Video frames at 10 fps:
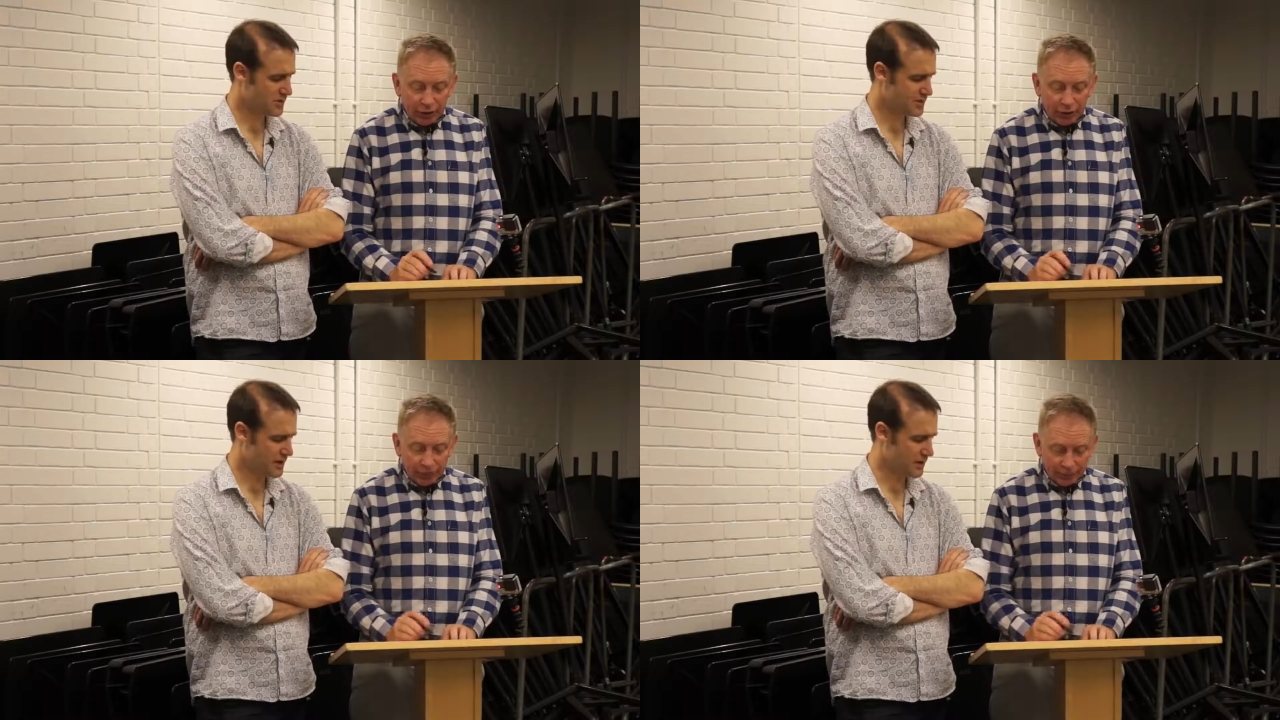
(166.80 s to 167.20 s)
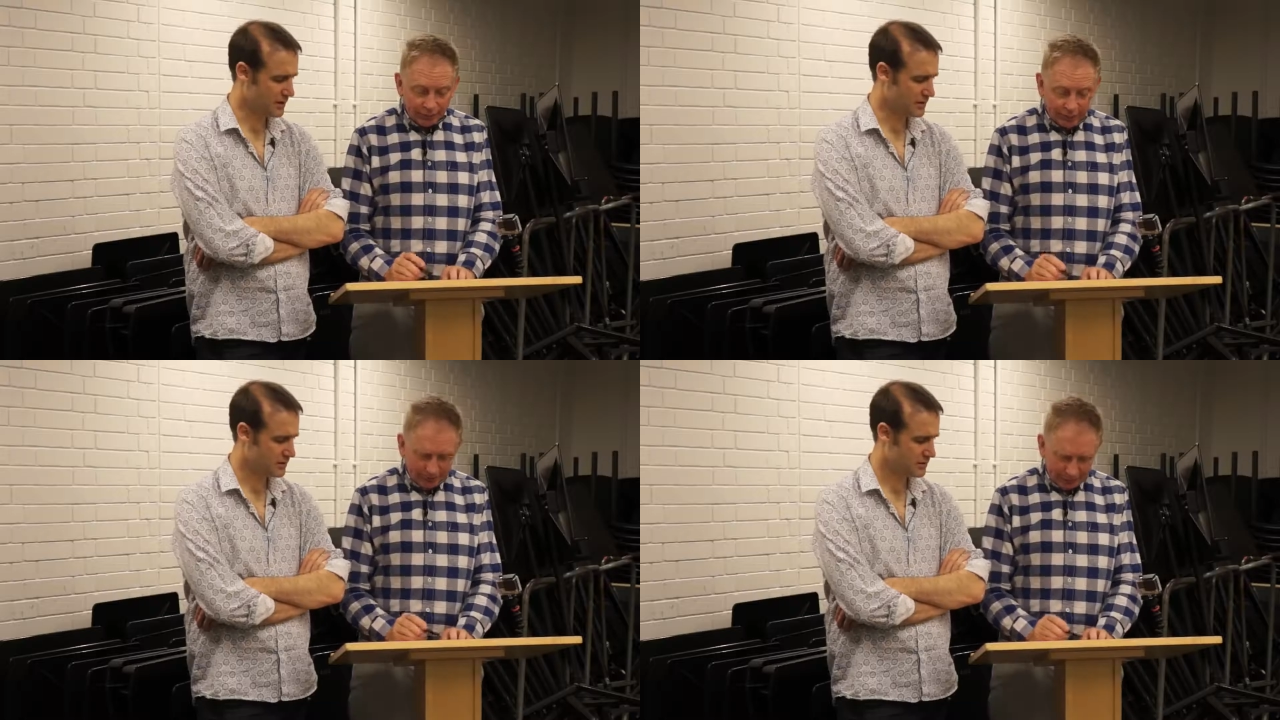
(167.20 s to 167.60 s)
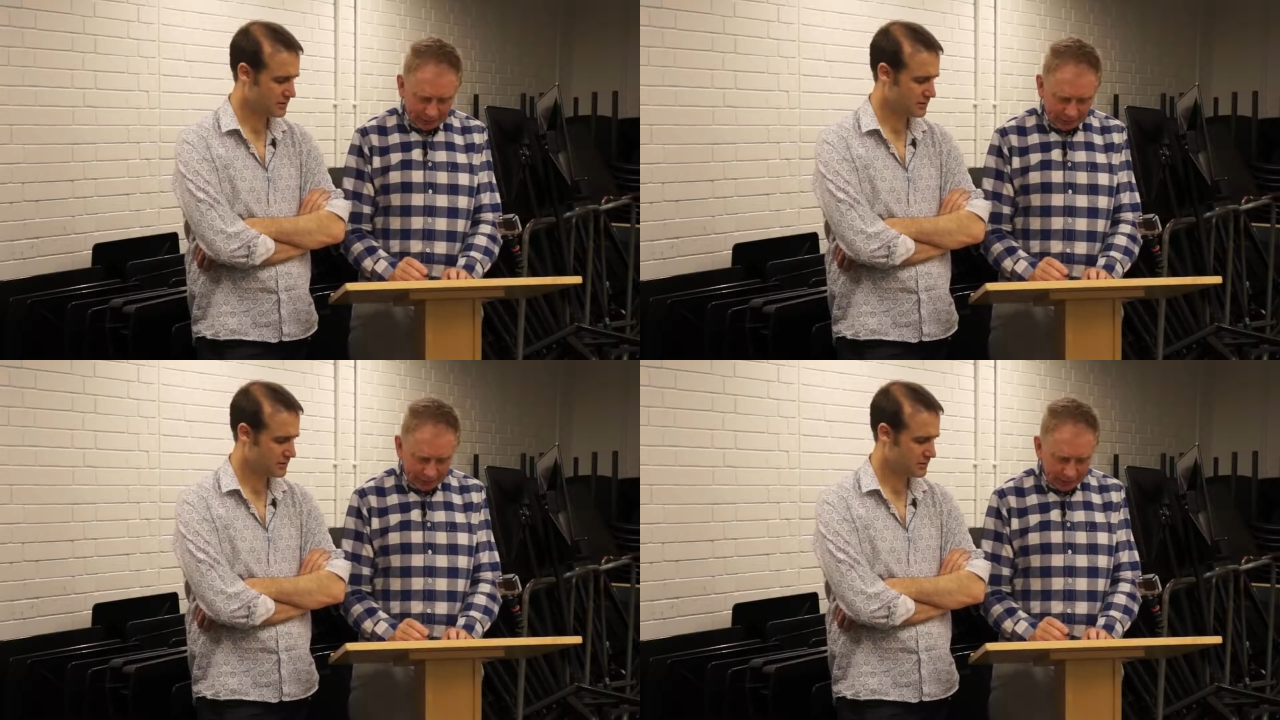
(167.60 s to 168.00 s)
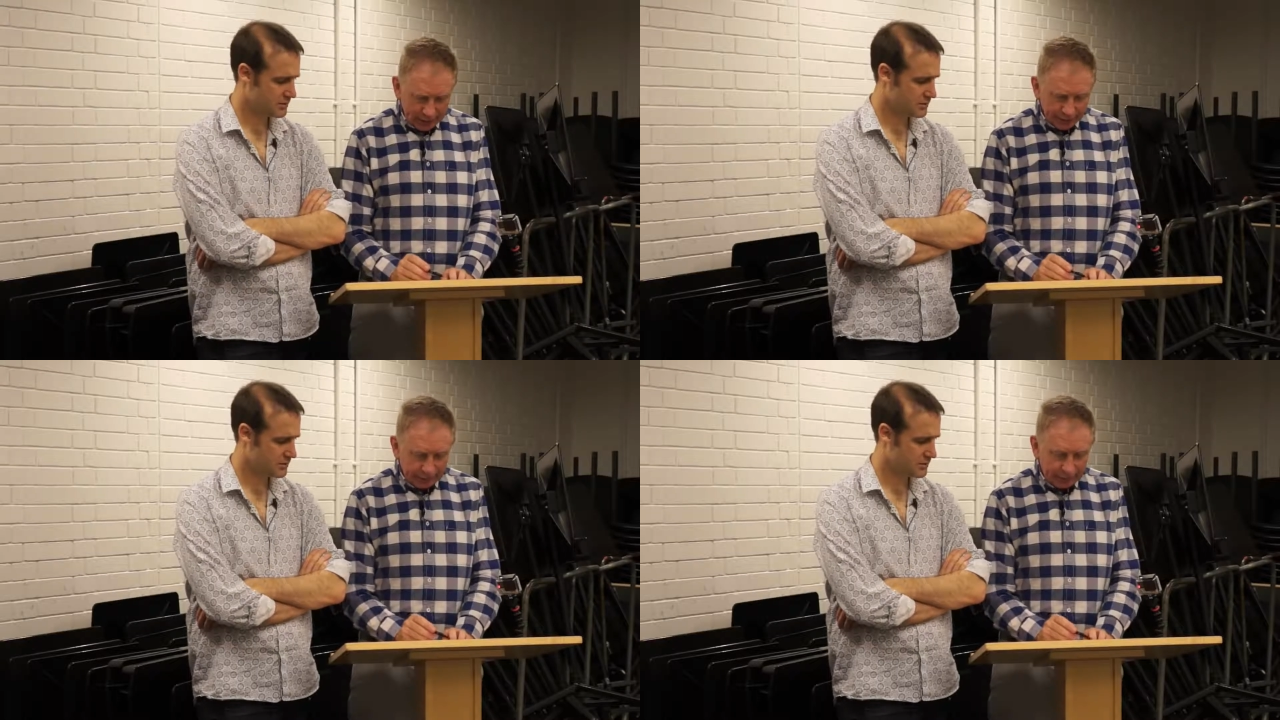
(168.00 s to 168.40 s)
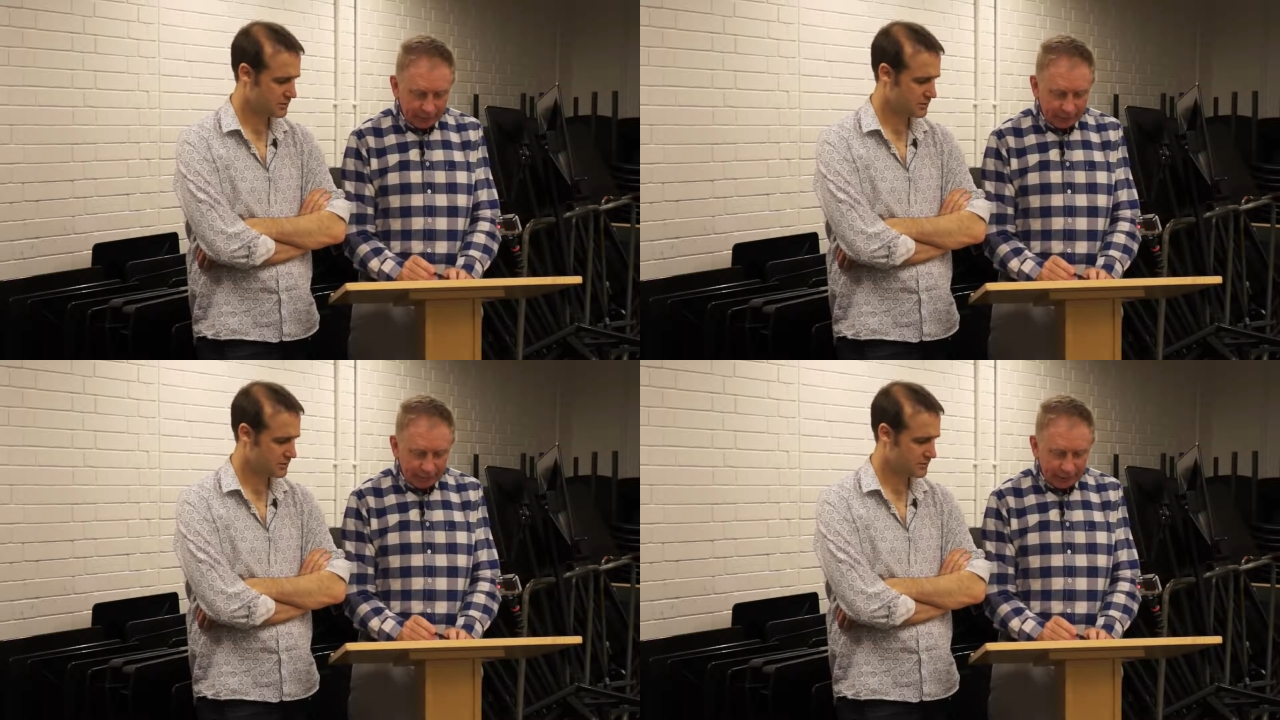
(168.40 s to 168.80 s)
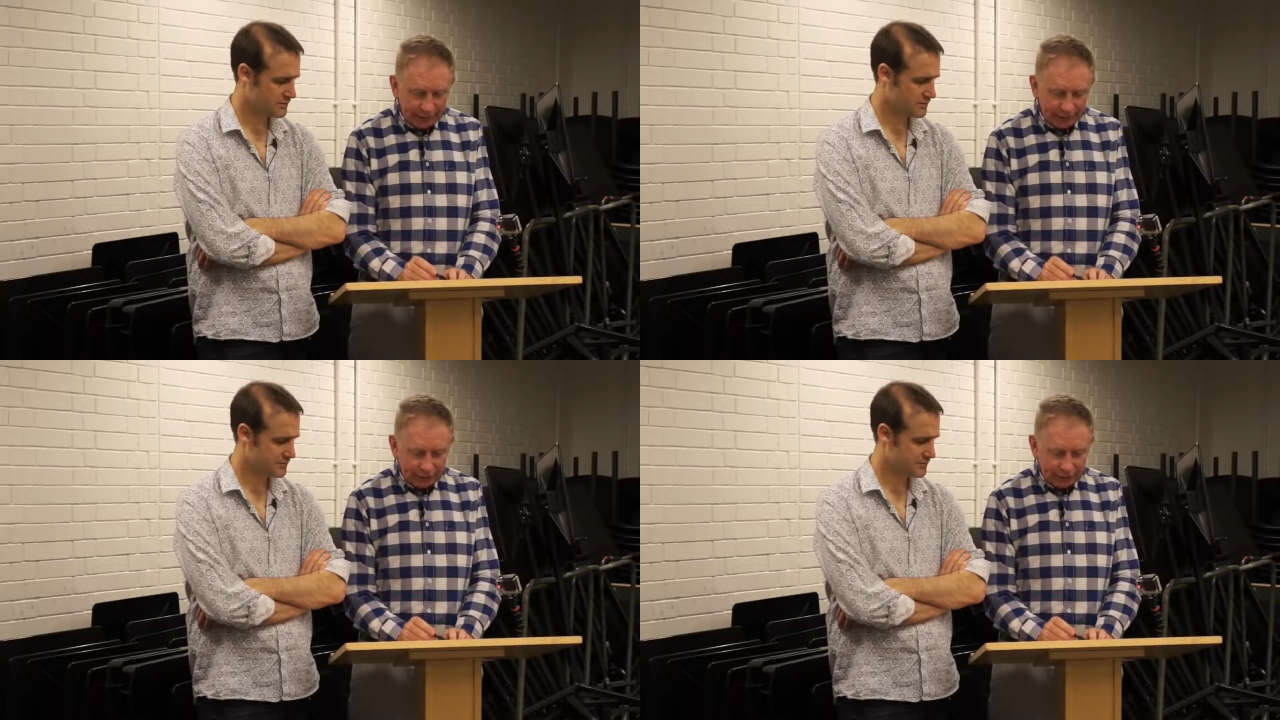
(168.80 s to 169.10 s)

Speaker 1: work that out? Well, because v